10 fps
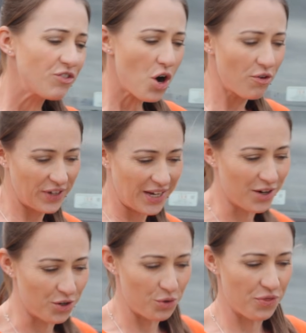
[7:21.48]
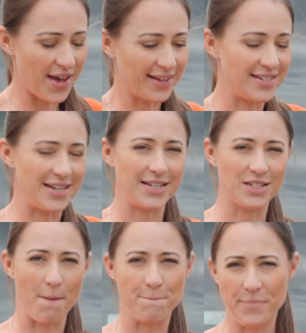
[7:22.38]
got a vehicle that
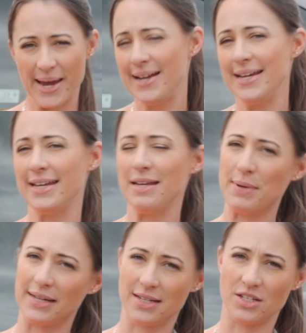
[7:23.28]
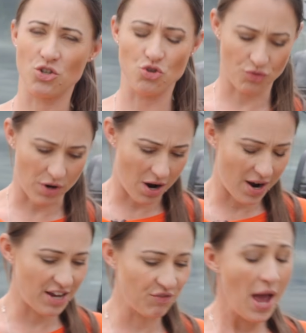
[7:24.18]
is barely any better to
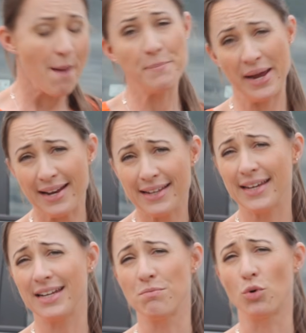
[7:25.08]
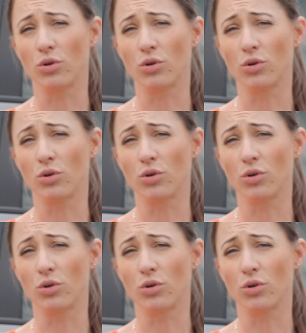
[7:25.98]
drive, barely any more